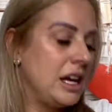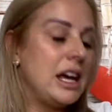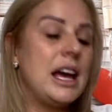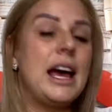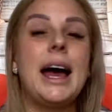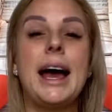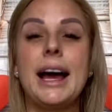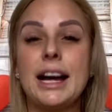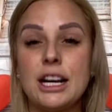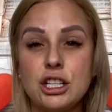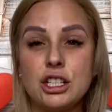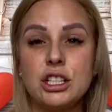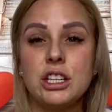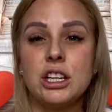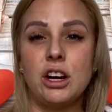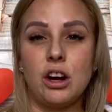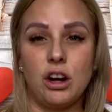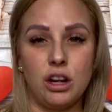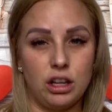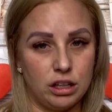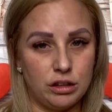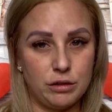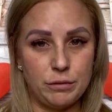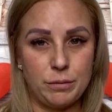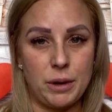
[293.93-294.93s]
Actually,
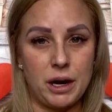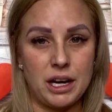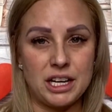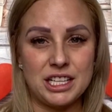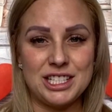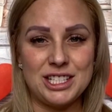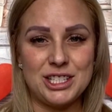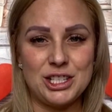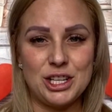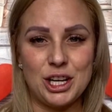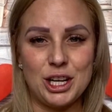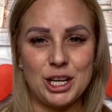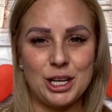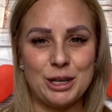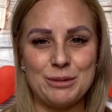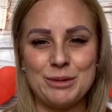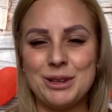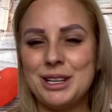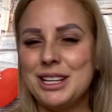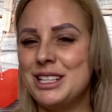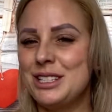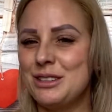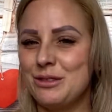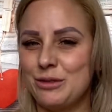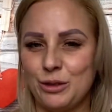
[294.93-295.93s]
all of BoxyCharm
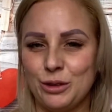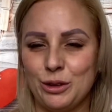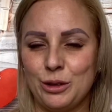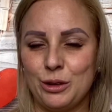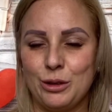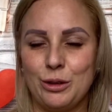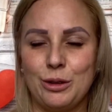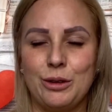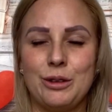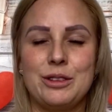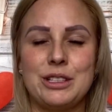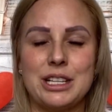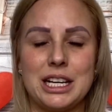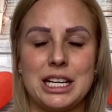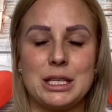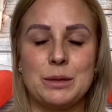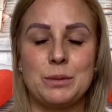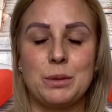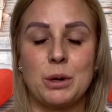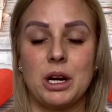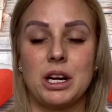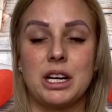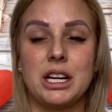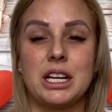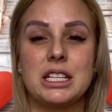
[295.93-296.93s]
is full-size
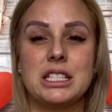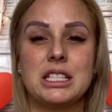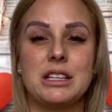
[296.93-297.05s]
products.